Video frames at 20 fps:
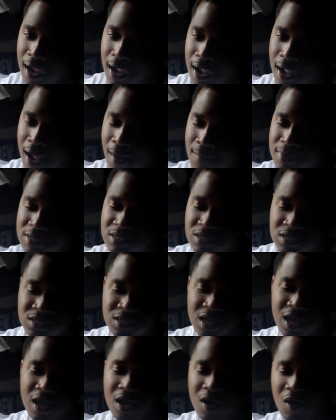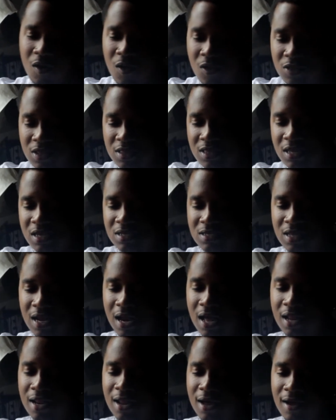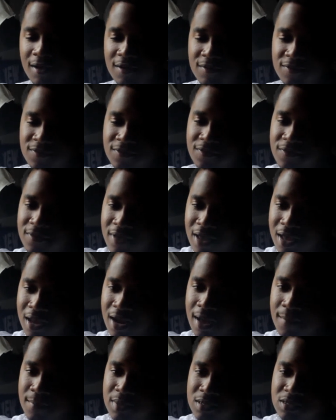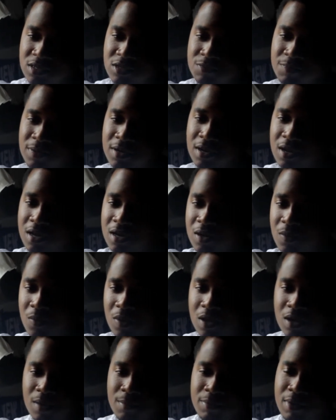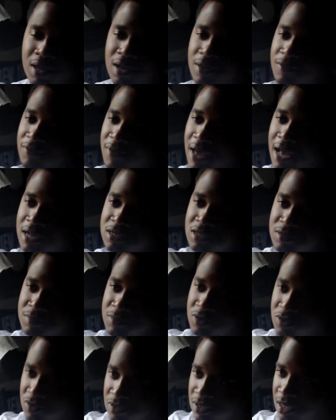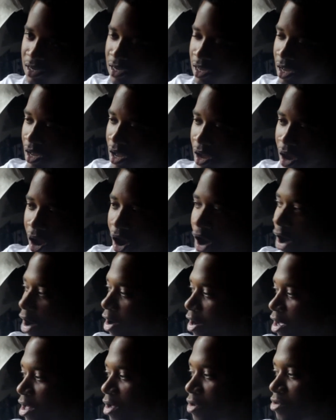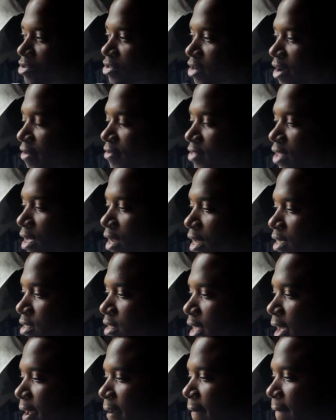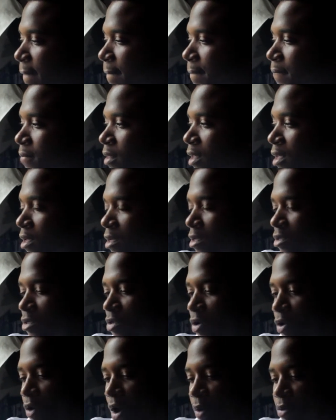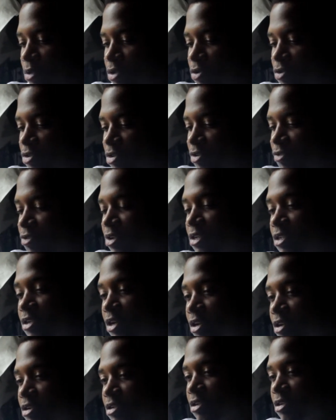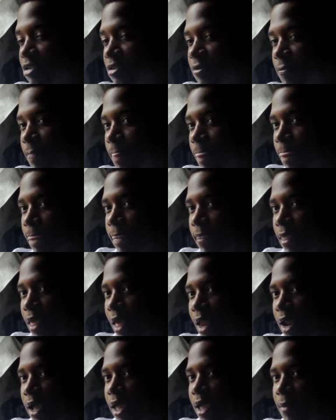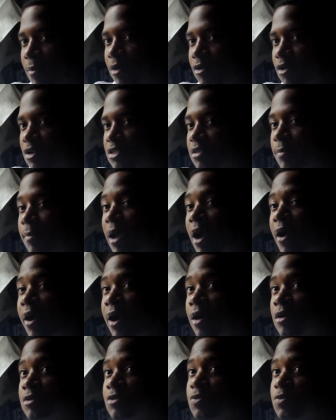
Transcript: I'm gonna just take all the things that I love and I'm gonna just put it under one umbrella: fashion, music, art, culture, everything like that. So I was doing some research and I came across the Barrelhouse,